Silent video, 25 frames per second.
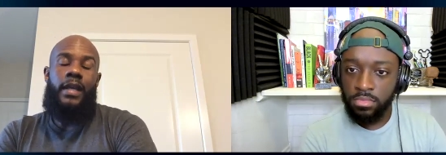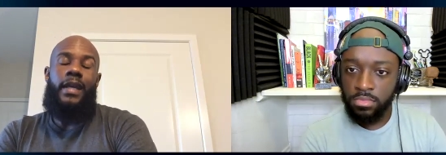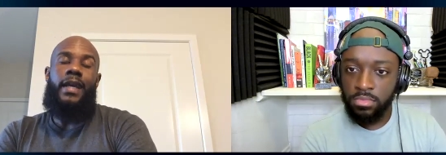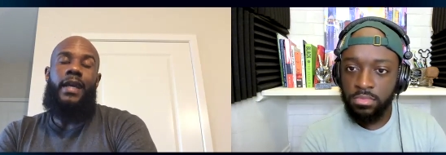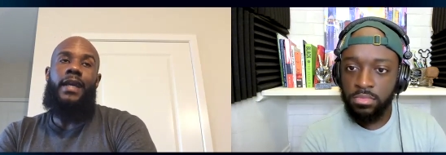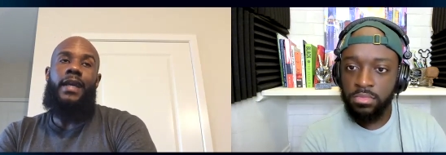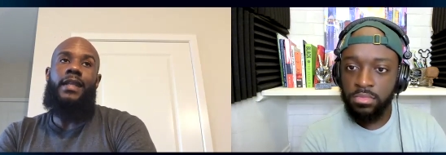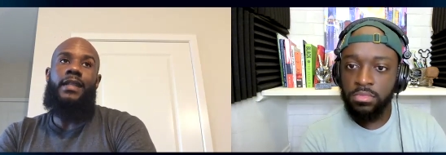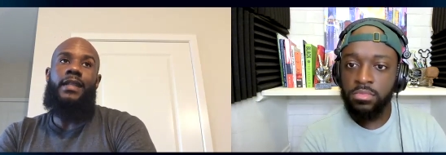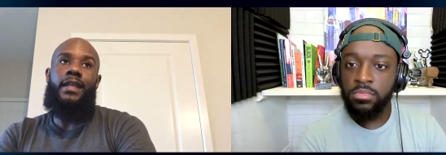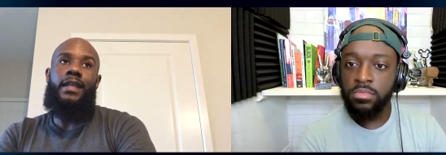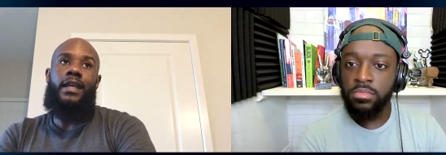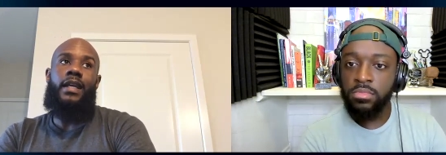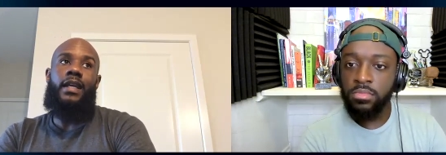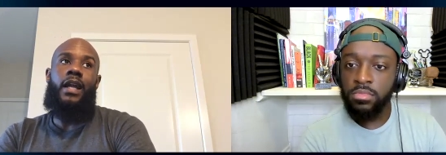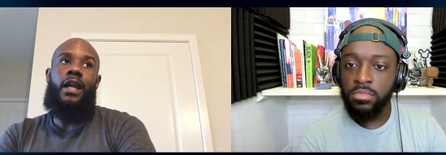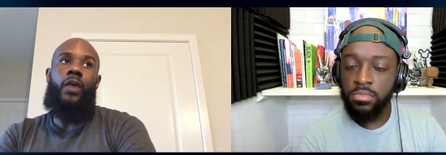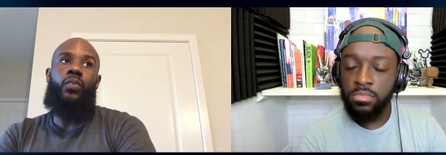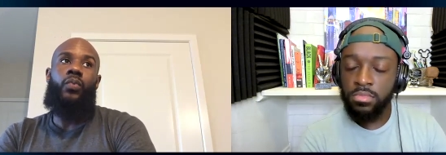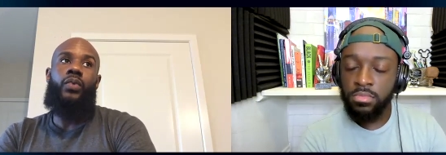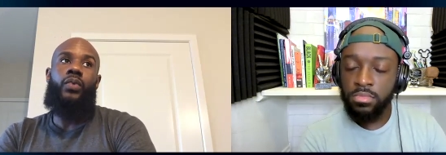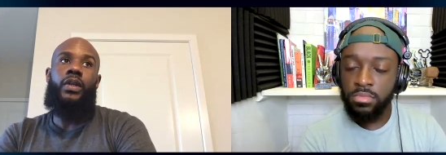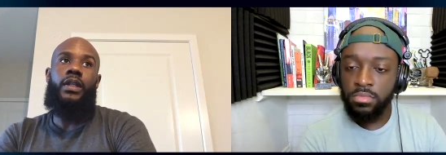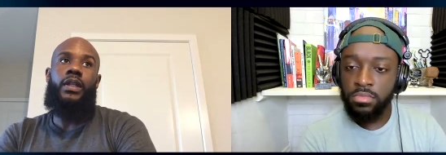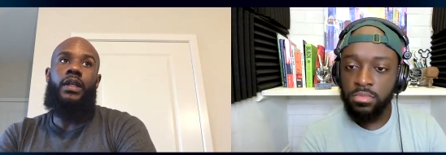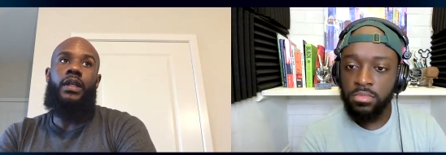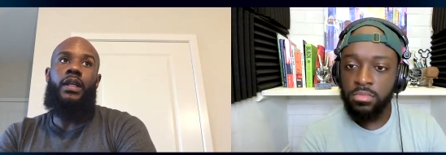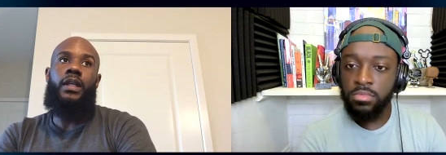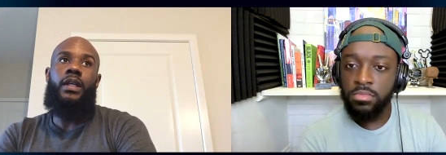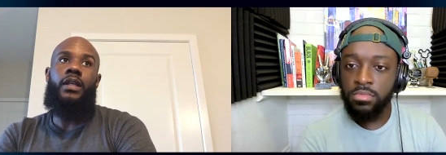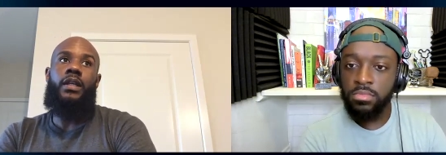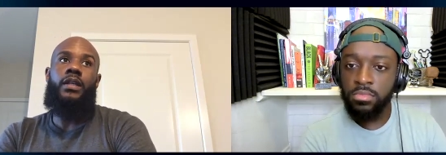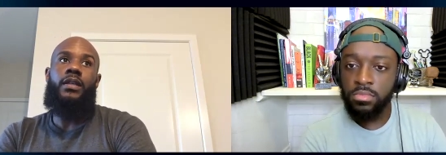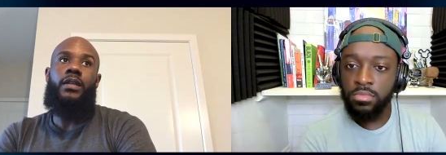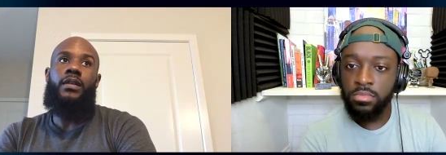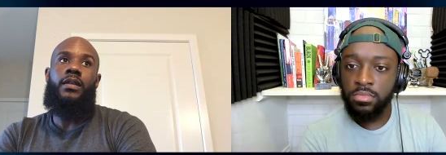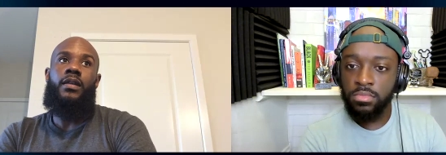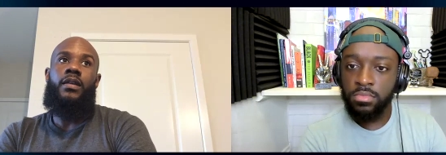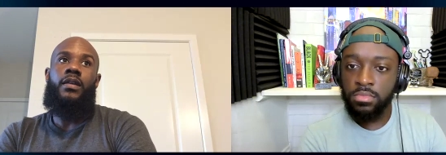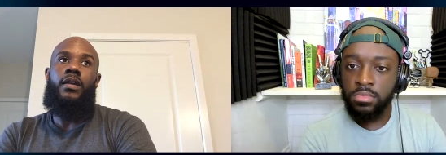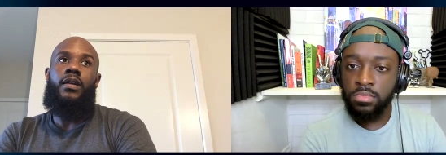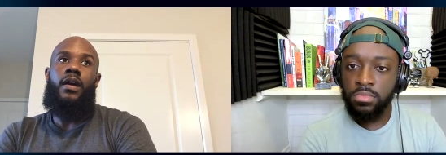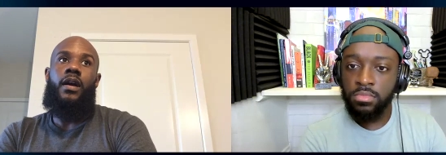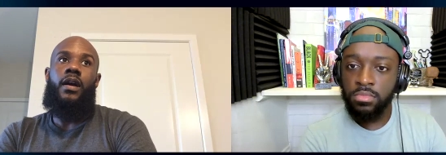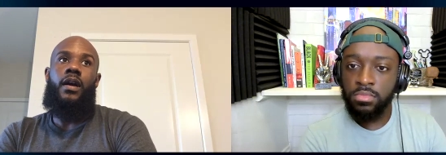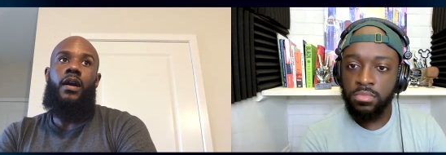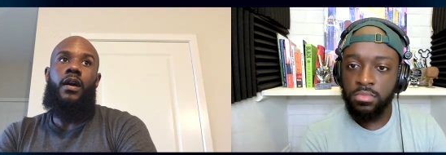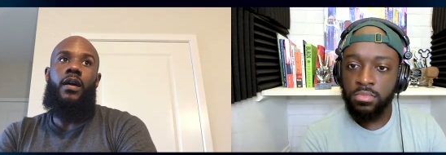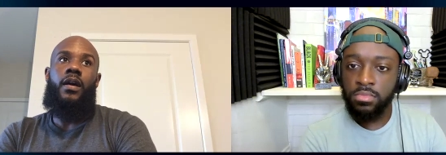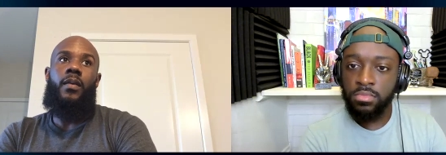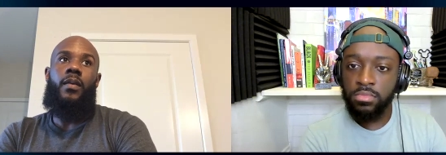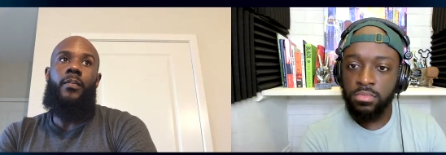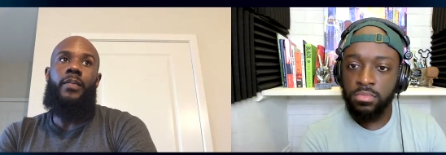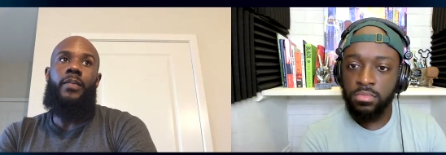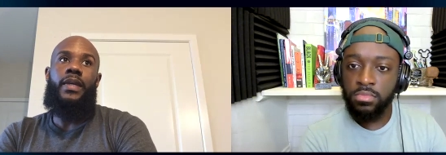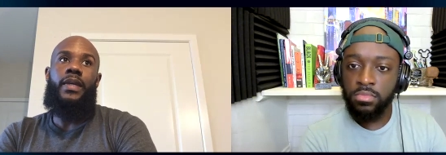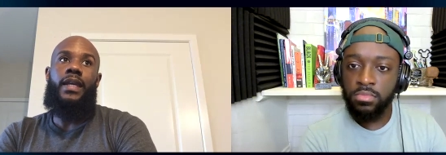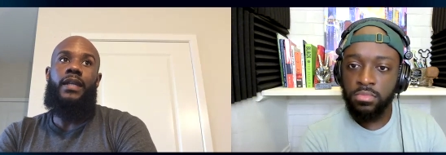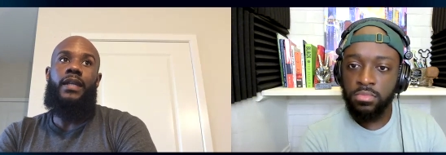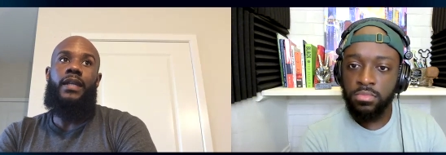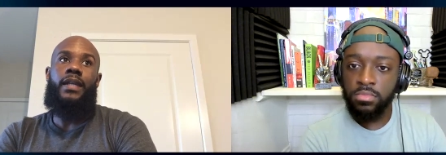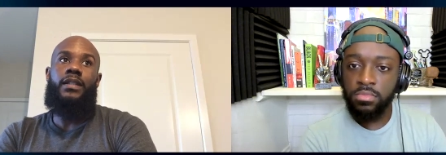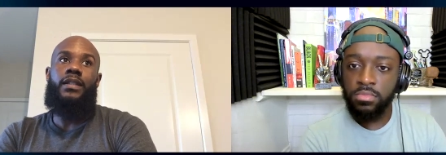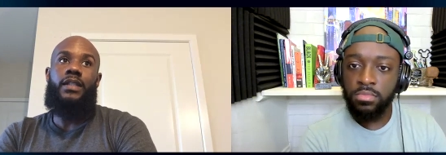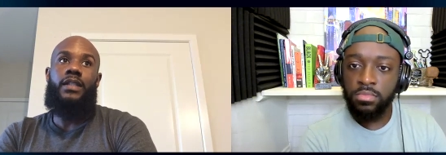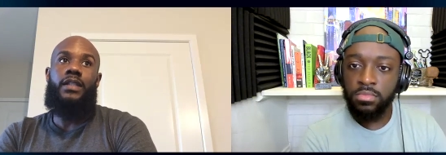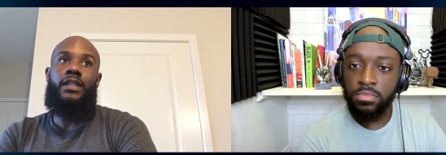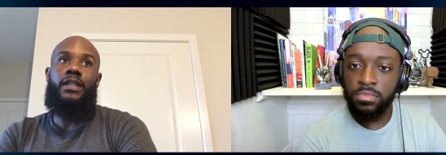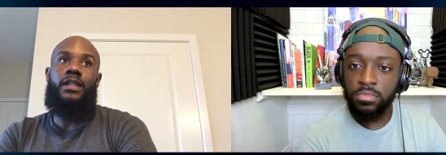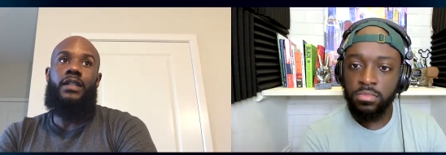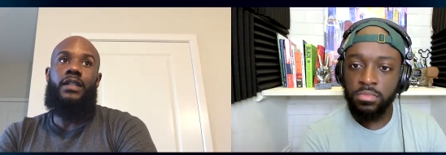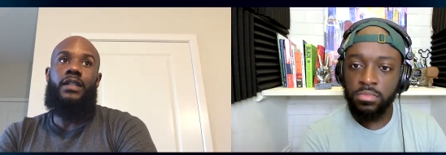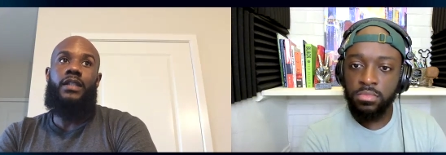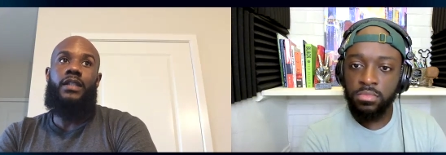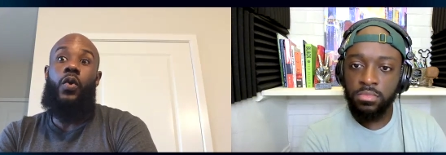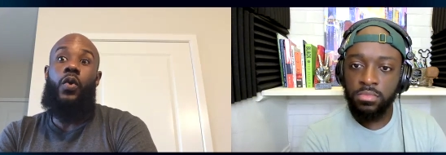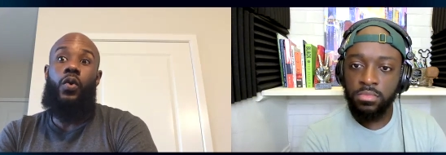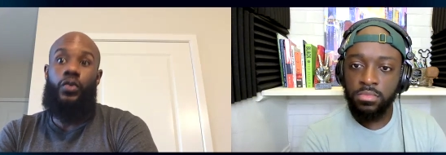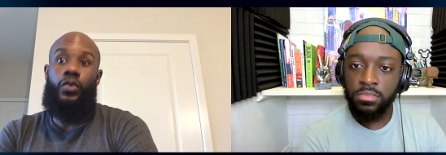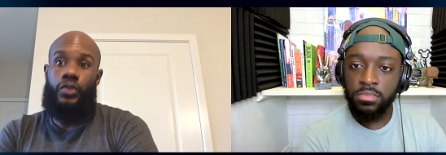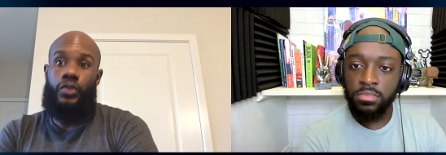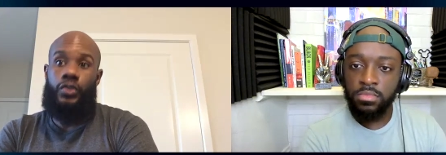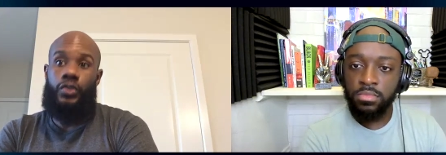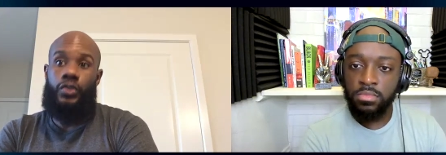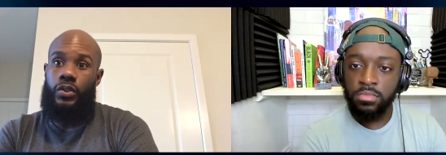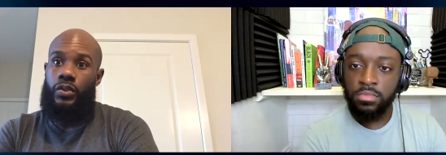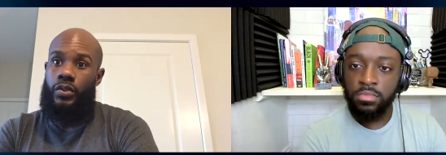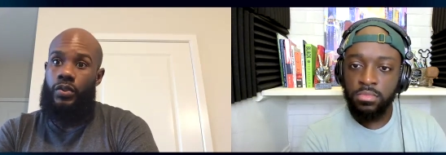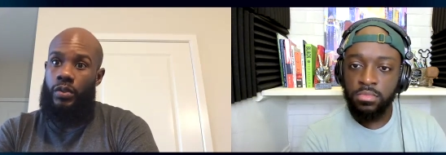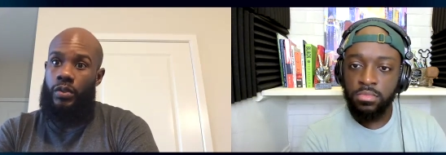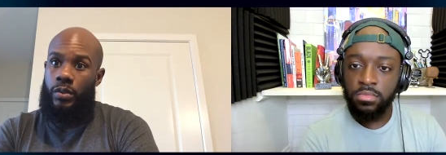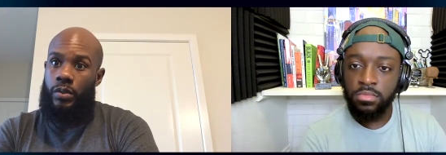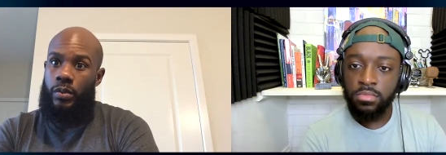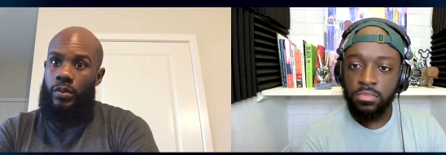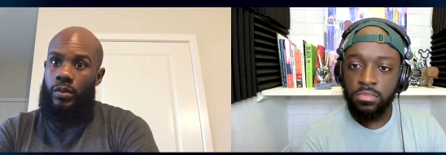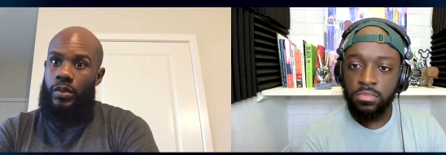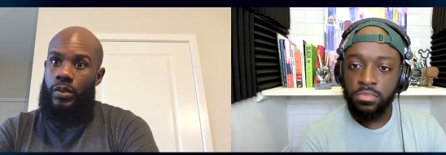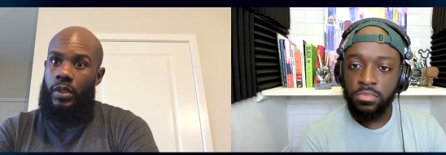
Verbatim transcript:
Speaker 1: And then I really um, began looking at the culture too.